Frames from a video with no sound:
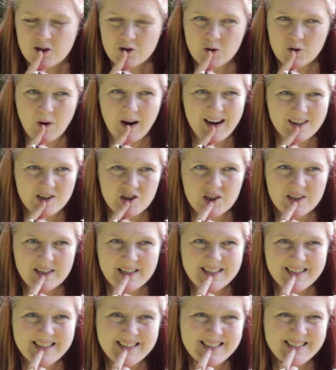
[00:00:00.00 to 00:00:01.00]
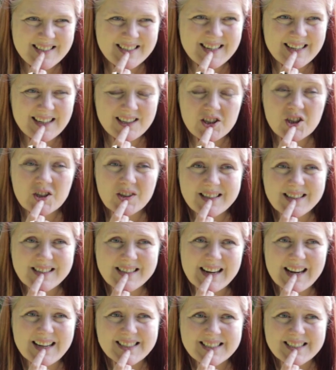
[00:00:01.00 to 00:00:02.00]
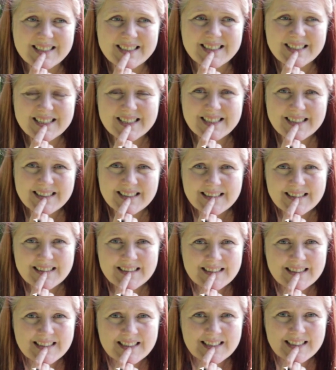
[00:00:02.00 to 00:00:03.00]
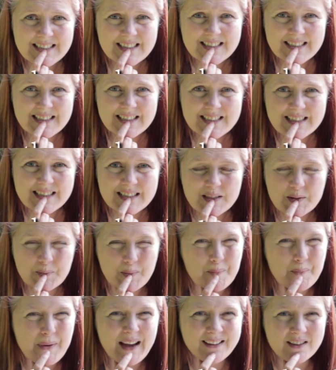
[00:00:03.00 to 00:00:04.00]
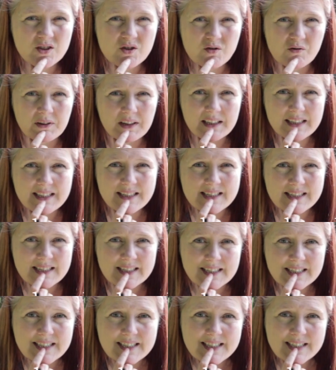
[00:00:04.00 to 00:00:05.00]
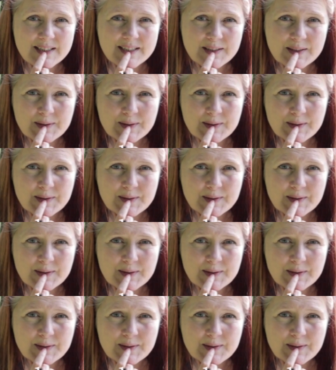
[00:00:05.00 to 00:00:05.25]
So actually it's an international standard. It's a bit pants really, isn't it?